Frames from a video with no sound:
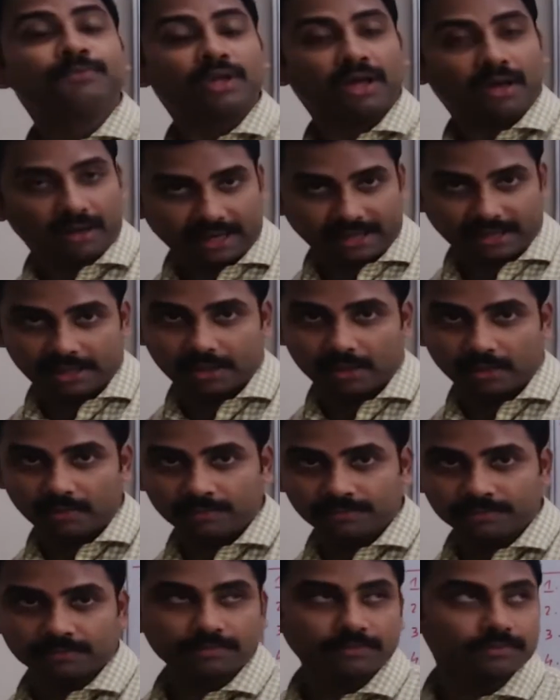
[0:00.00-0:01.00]
Write down.
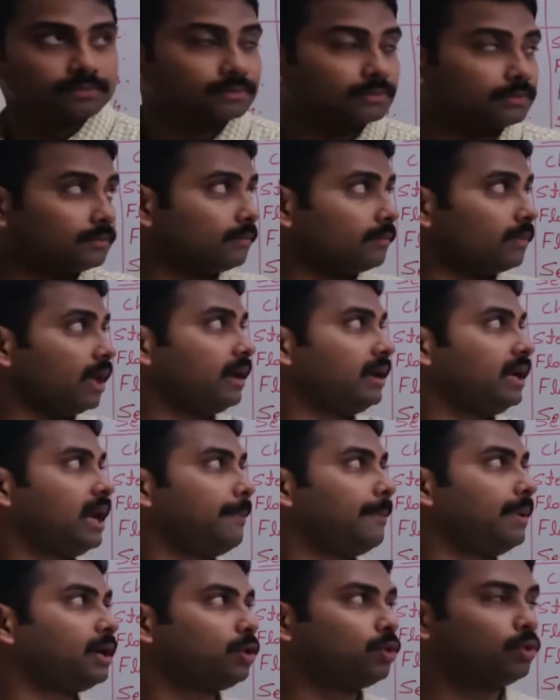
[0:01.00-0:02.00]
Number
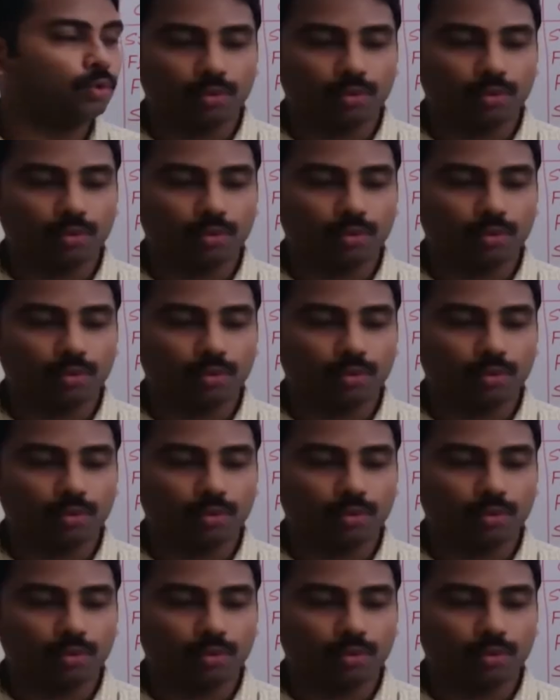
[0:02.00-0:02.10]
2,